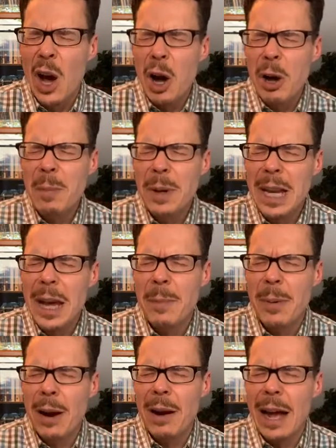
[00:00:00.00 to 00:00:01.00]
Open
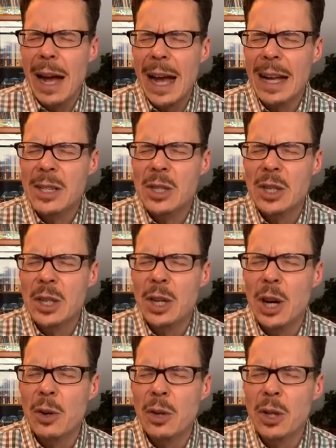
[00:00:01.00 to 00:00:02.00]
up our eyes to
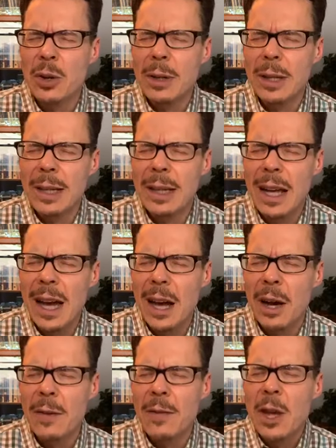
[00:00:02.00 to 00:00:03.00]
know your
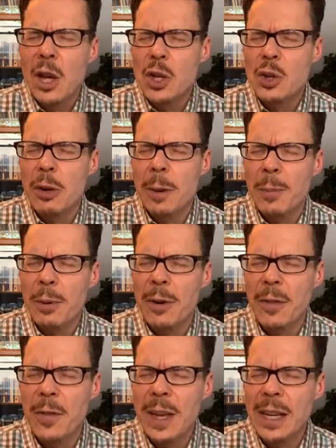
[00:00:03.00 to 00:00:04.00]
love, your
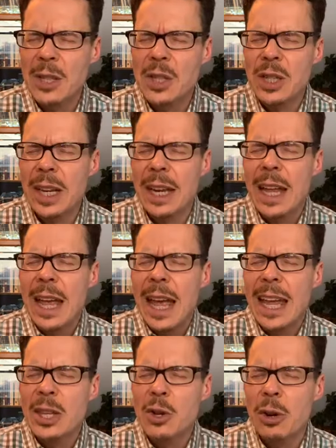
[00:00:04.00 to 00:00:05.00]
provision,
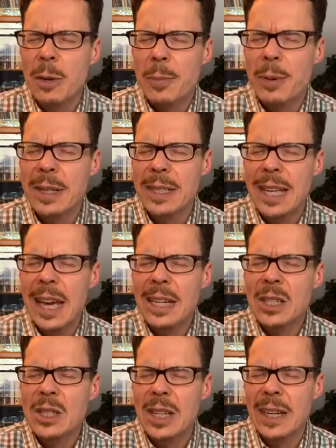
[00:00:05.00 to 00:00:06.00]
and your
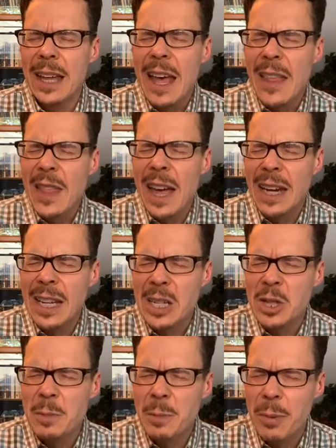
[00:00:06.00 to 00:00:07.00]
protection that
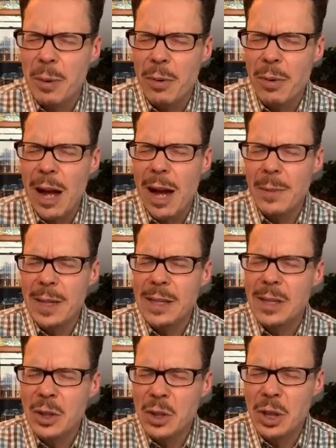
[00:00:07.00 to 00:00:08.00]
is
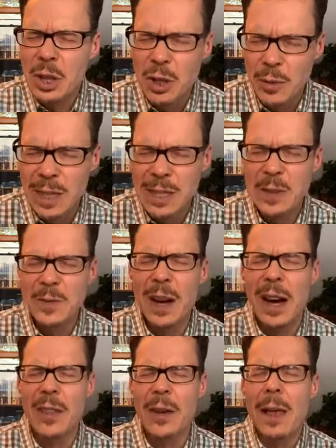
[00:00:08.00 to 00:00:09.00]
promised to us,
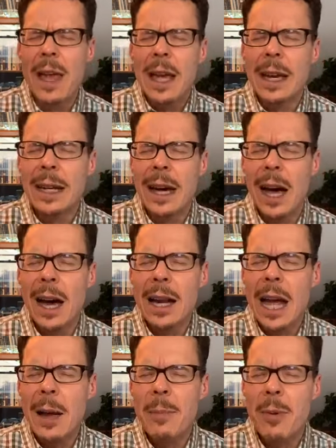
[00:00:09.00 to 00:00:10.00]
Father.
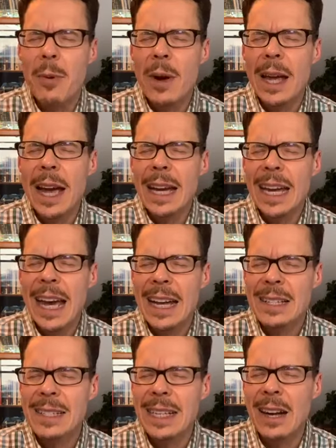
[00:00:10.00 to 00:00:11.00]
God, I pray, I
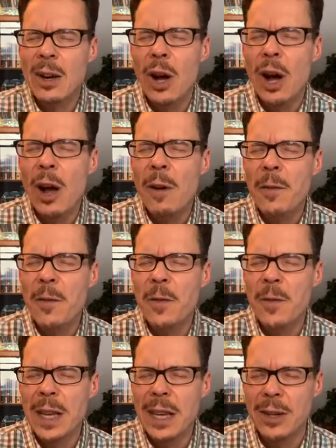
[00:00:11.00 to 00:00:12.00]
cast down all
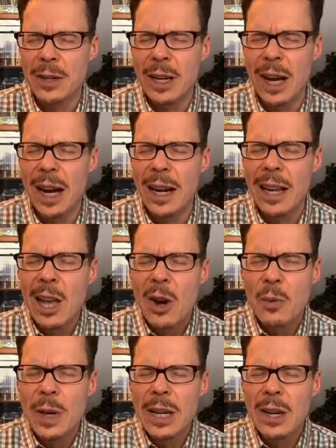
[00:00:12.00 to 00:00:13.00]
fear, God,
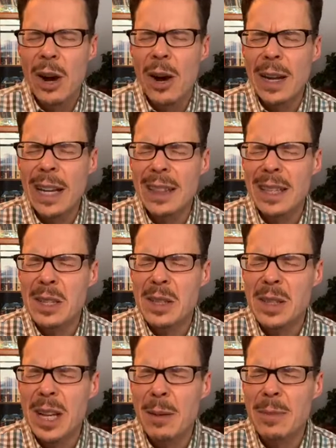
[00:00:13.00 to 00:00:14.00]
regarding the
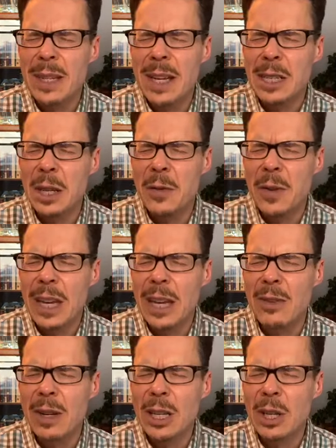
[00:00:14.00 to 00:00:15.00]
subject of
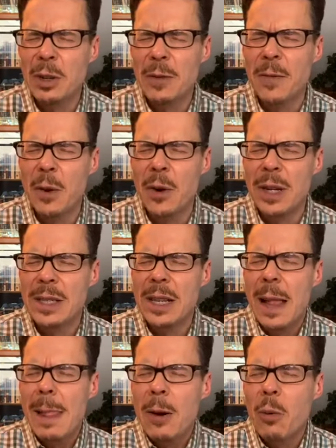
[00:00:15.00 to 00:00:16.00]
hearing your voice.
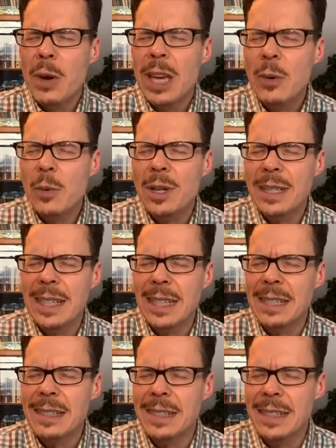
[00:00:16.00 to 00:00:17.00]
We were
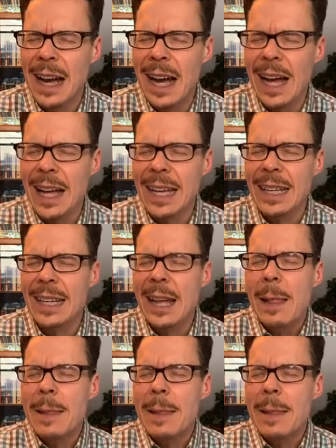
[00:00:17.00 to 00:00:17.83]
designed